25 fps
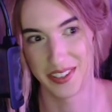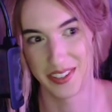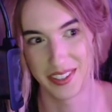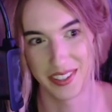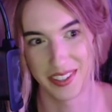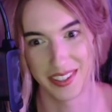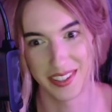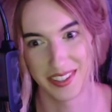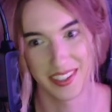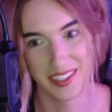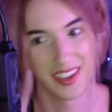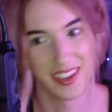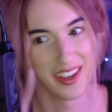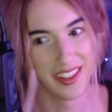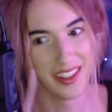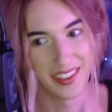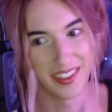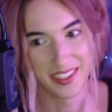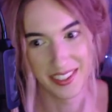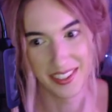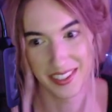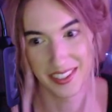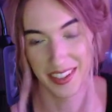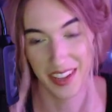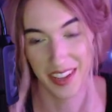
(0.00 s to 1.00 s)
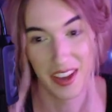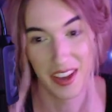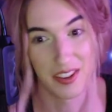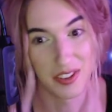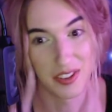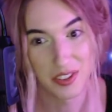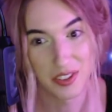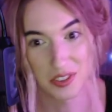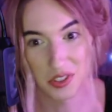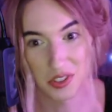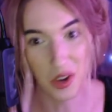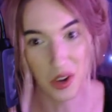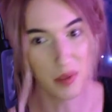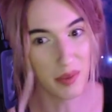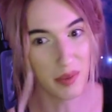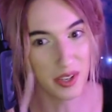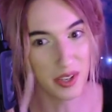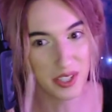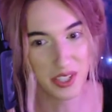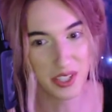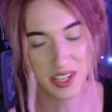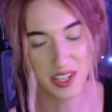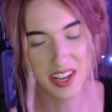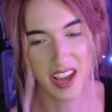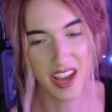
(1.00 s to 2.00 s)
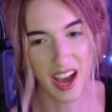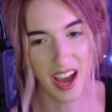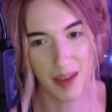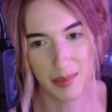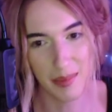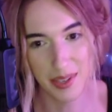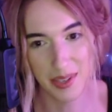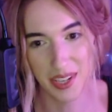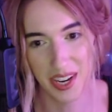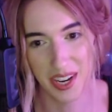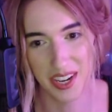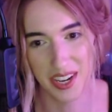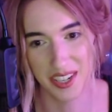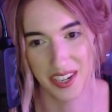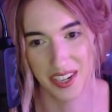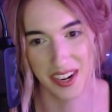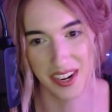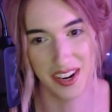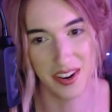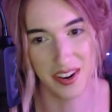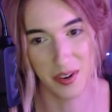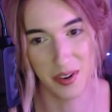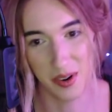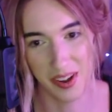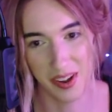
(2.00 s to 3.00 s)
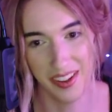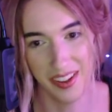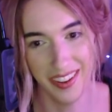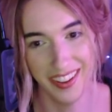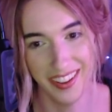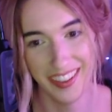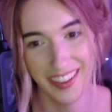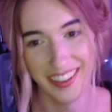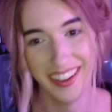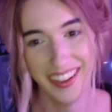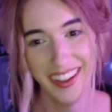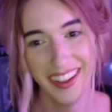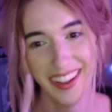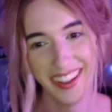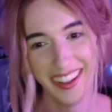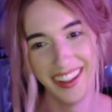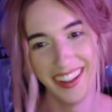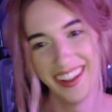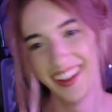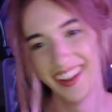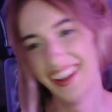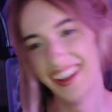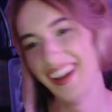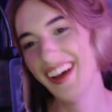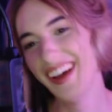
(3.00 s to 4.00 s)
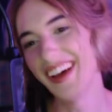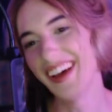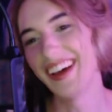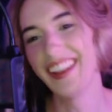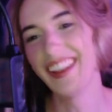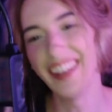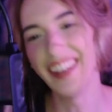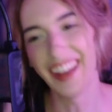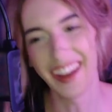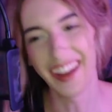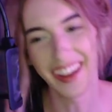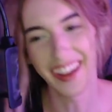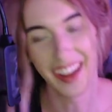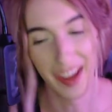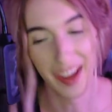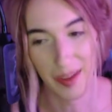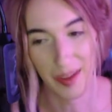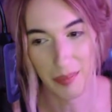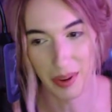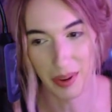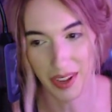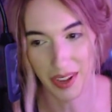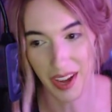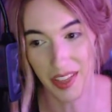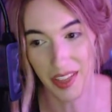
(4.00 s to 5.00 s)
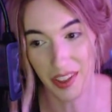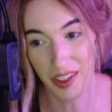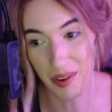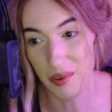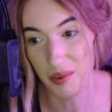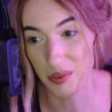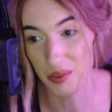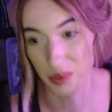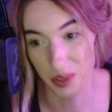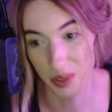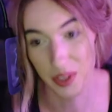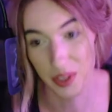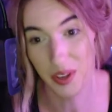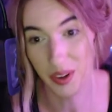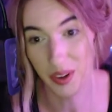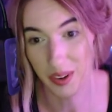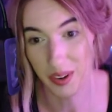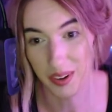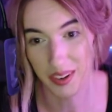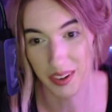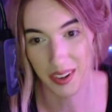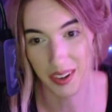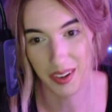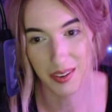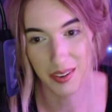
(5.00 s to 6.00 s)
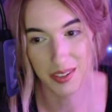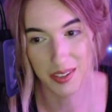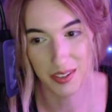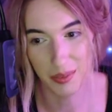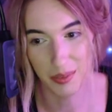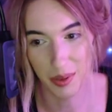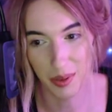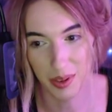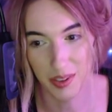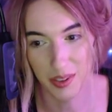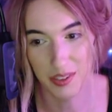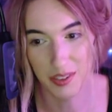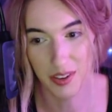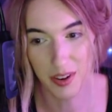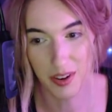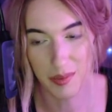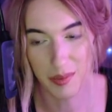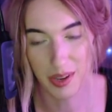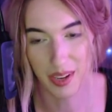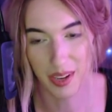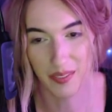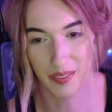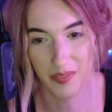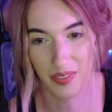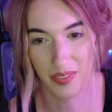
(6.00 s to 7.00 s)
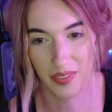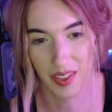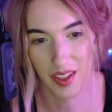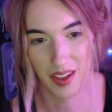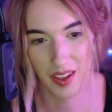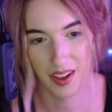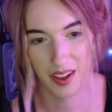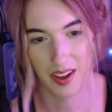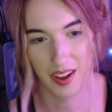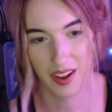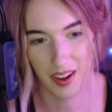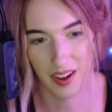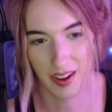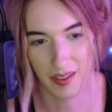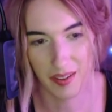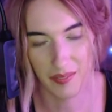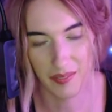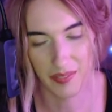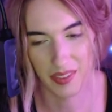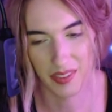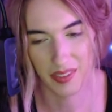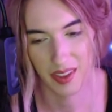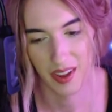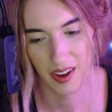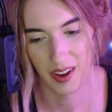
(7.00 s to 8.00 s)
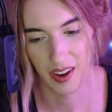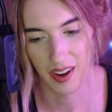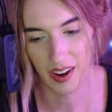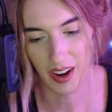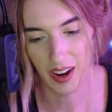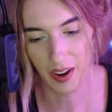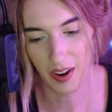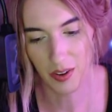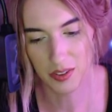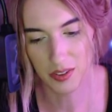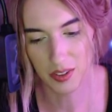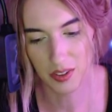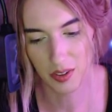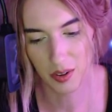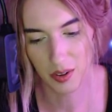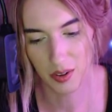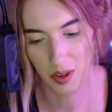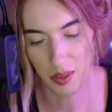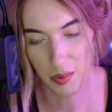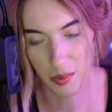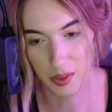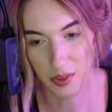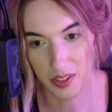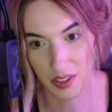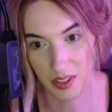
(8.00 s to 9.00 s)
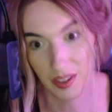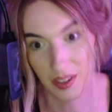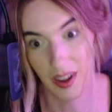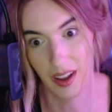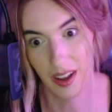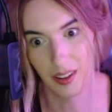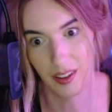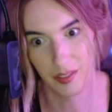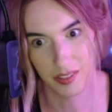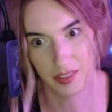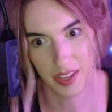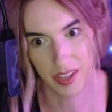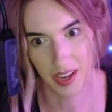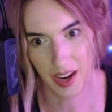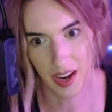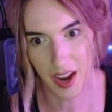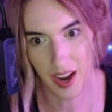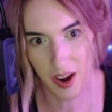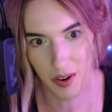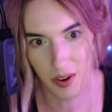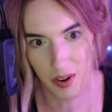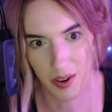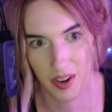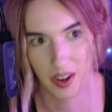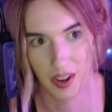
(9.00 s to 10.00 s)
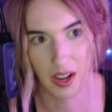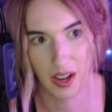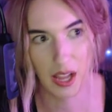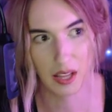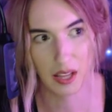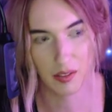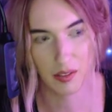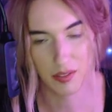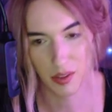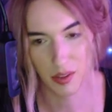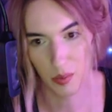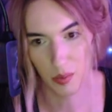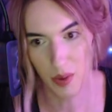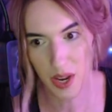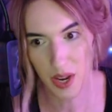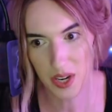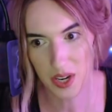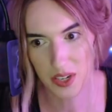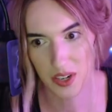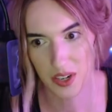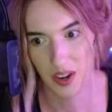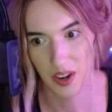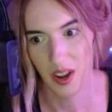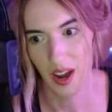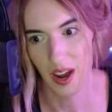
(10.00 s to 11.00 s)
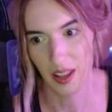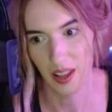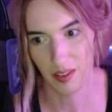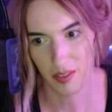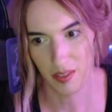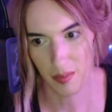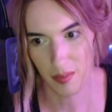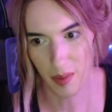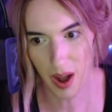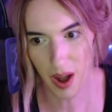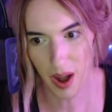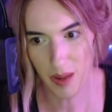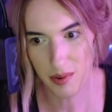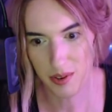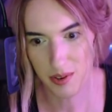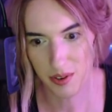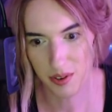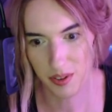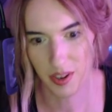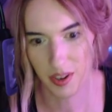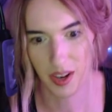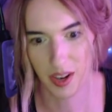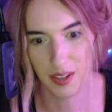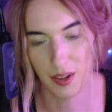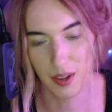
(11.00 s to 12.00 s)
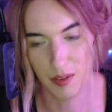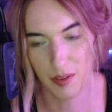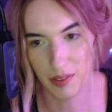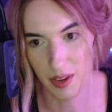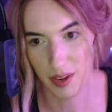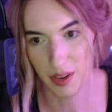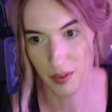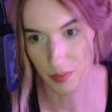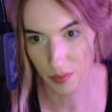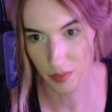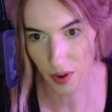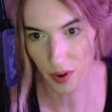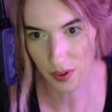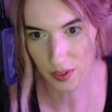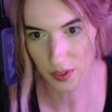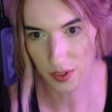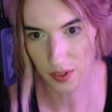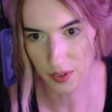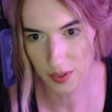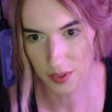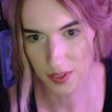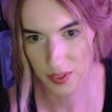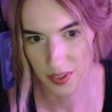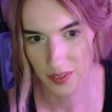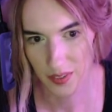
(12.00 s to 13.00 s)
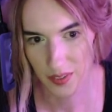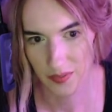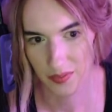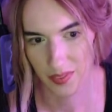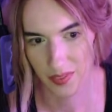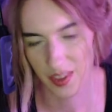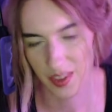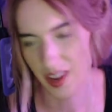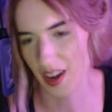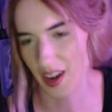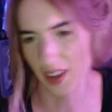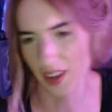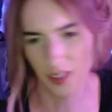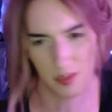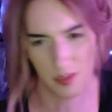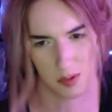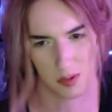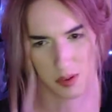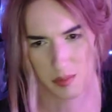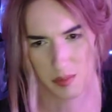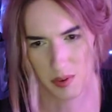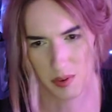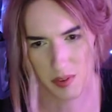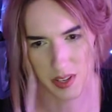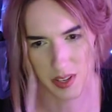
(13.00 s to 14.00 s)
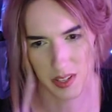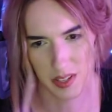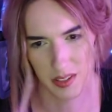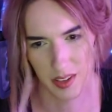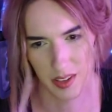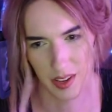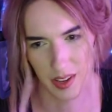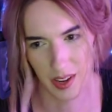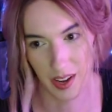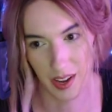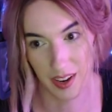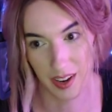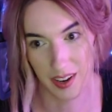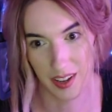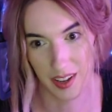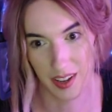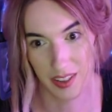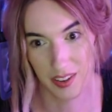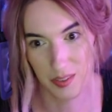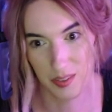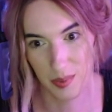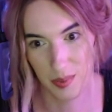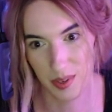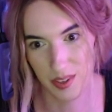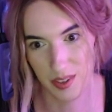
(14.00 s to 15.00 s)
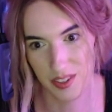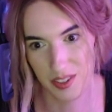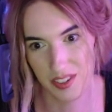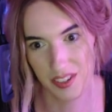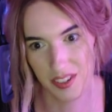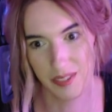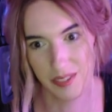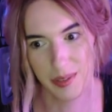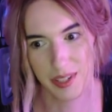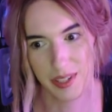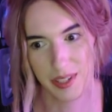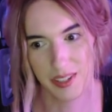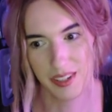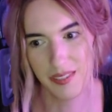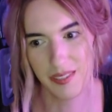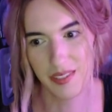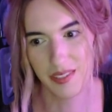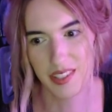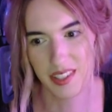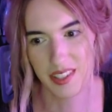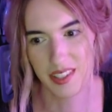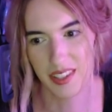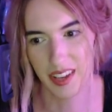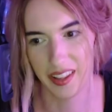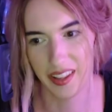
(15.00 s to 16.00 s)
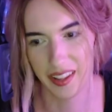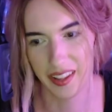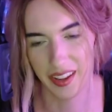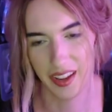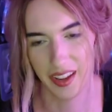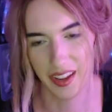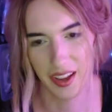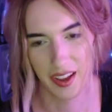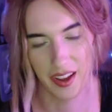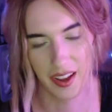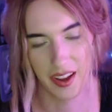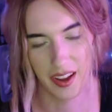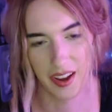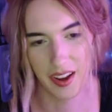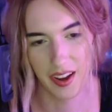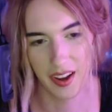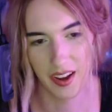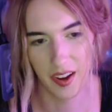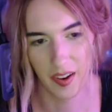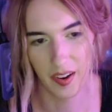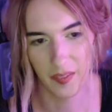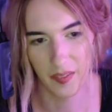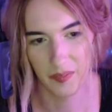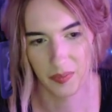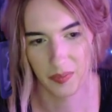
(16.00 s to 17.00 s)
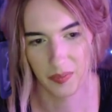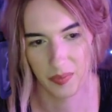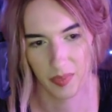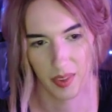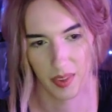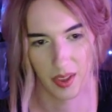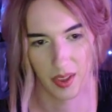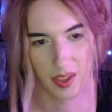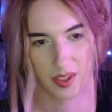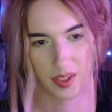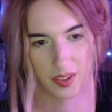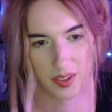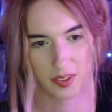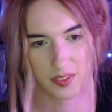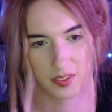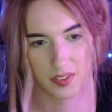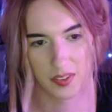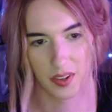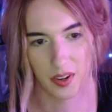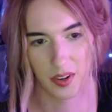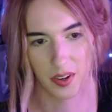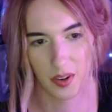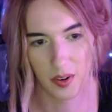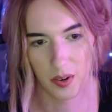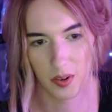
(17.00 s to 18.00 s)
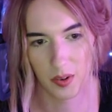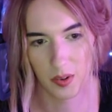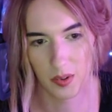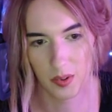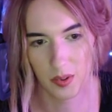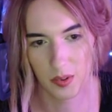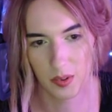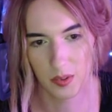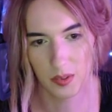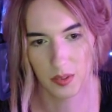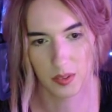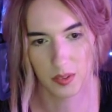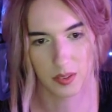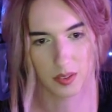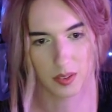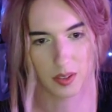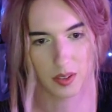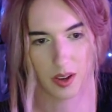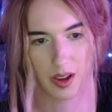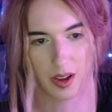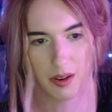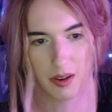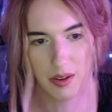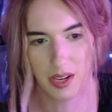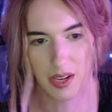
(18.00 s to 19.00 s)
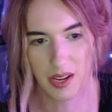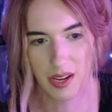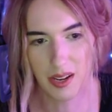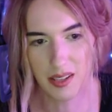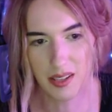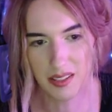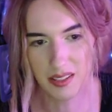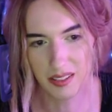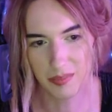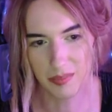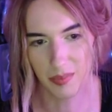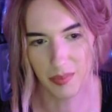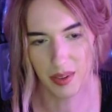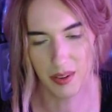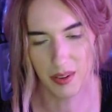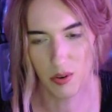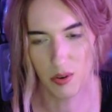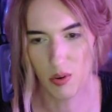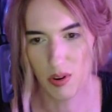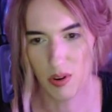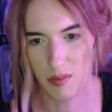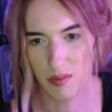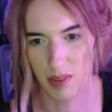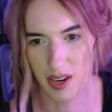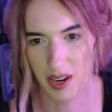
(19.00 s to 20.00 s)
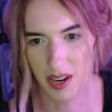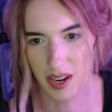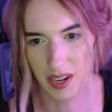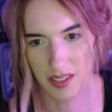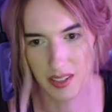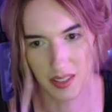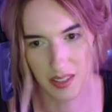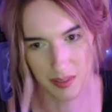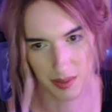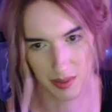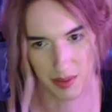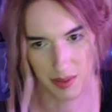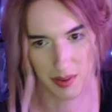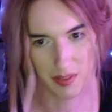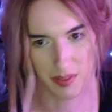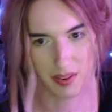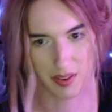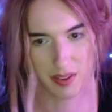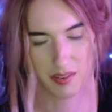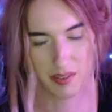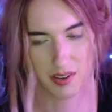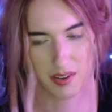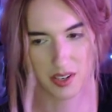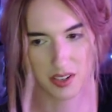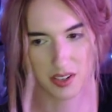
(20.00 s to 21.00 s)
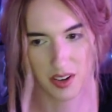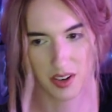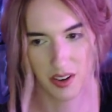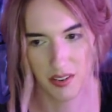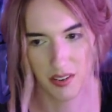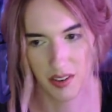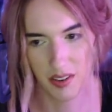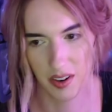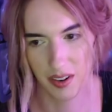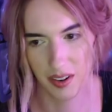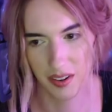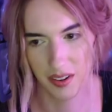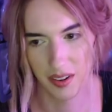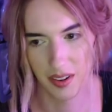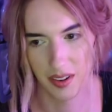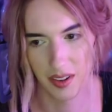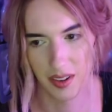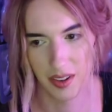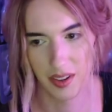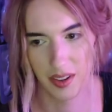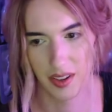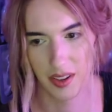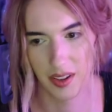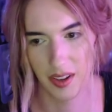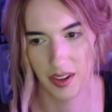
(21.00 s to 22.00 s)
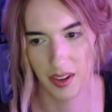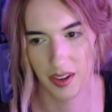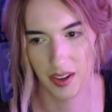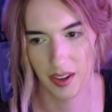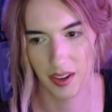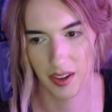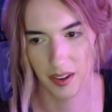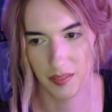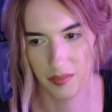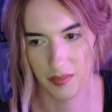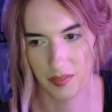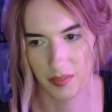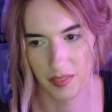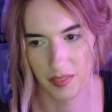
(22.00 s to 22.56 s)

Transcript: this? This is like so much decapitation and and like, but I thought it was really good. It was just really disturbing. I also other ones I loved Get Out. I love The Witch. I love The Babadook. I love It Follows. Yeah, I love horror movies, and there's so many good ones lately. Um, so I guess my horror might actually be my favorite genre. Um,